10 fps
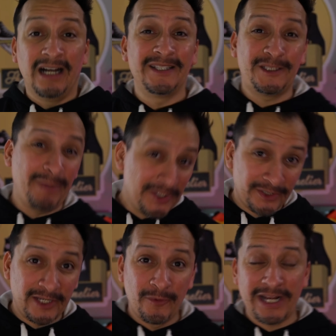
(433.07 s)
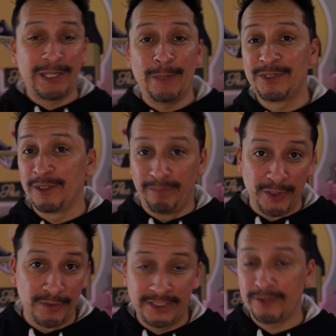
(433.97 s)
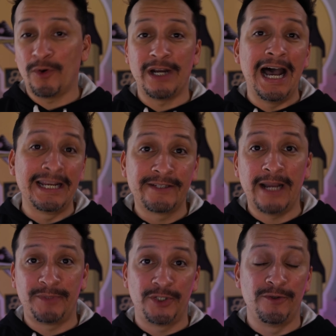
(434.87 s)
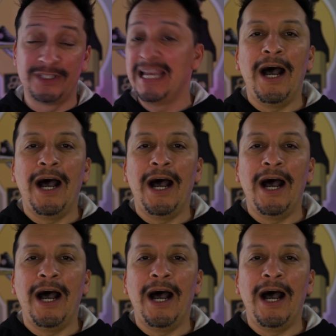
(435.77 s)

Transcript: especially when it comes to boots or high top shoes.